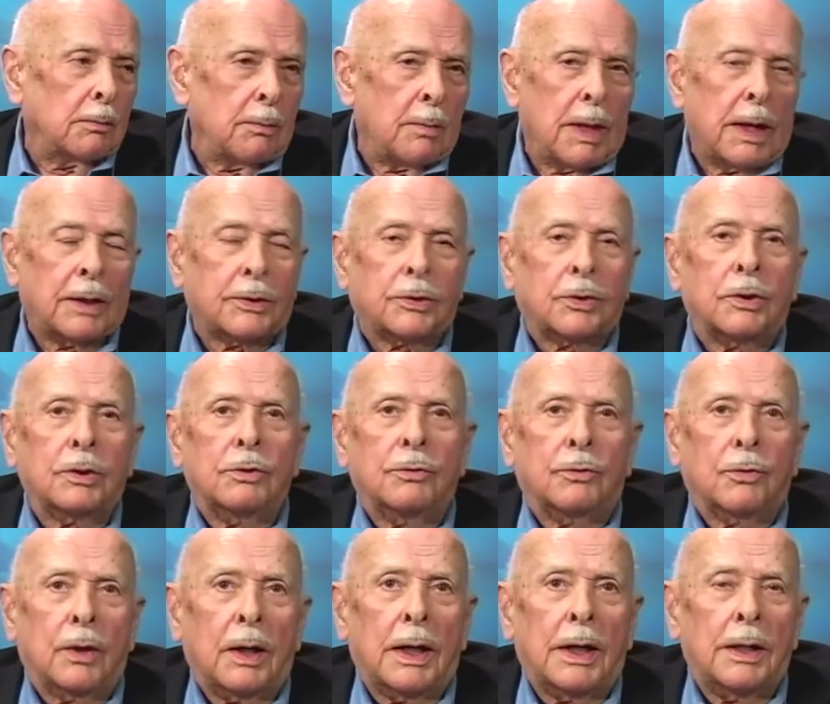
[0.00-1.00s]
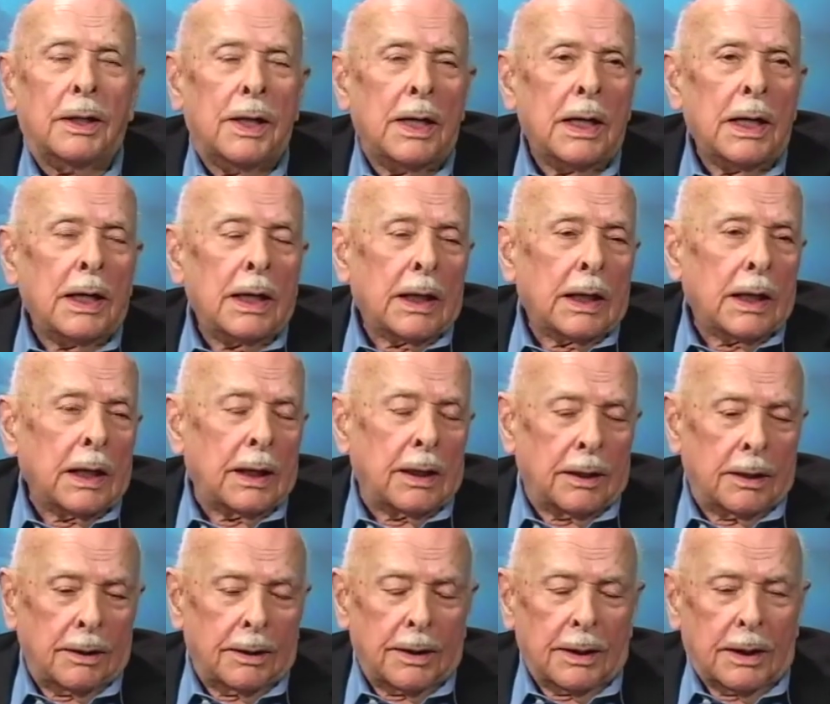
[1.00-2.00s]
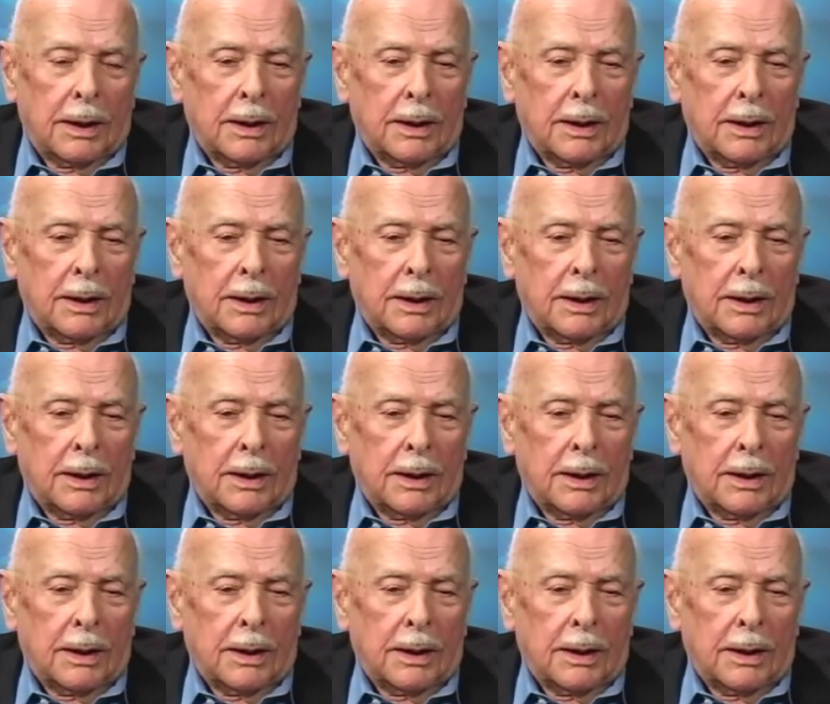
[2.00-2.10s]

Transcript: matching grant, and